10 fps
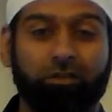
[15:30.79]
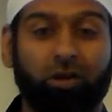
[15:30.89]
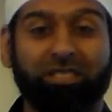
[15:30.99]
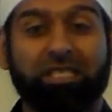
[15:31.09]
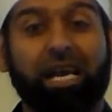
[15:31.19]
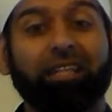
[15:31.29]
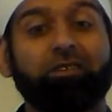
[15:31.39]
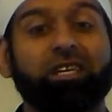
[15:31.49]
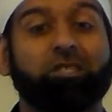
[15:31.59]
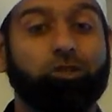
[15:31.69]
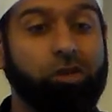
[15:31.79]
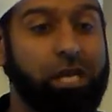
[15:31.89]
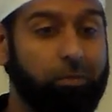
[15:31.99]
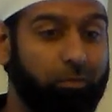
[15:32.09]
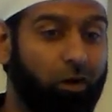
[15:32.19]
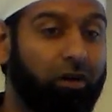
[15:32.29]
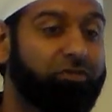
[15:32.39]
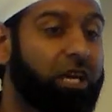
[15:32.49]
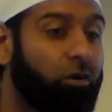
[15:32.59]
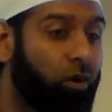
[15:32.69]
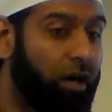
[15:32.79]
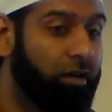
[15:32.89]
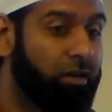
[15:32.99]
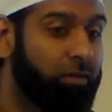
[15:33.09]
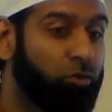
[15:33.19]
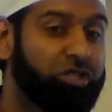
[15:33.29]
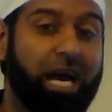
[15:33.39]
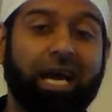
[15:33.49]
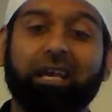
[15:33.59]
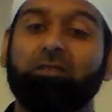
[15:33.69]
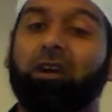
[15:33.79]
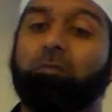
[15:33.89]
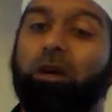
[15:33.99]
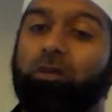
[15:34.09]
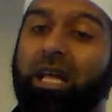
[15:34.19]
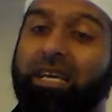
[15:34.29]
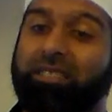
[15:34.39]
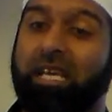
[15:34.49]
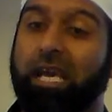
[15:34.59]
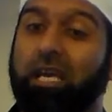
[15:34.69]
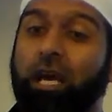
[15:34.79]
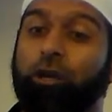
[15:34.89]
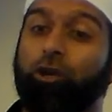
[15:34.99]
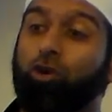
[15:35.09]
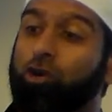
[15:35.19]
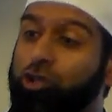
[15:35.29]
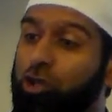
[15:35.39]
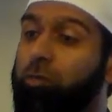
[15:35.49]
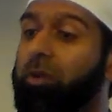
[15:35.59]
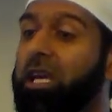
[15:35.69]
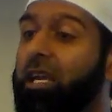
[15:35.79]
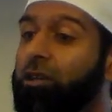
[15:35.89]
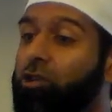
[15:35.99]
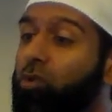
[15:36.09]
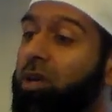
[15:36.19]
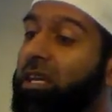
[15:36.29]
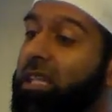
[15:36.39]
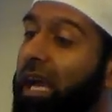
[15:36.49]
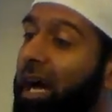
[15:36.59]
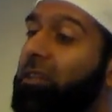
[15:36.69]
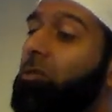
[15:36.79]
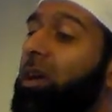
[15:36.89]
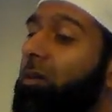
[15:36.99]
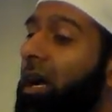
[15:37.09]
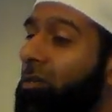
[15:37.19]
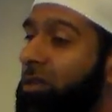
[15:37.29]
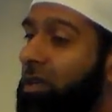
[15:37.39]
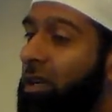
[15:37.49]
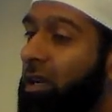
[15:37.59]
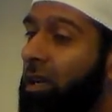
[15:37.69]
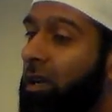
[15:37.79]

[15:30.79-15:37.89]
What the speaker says: So it's the other extreme of taqwa. Mujahid rahimahullah is saying, you should be doing the other way around.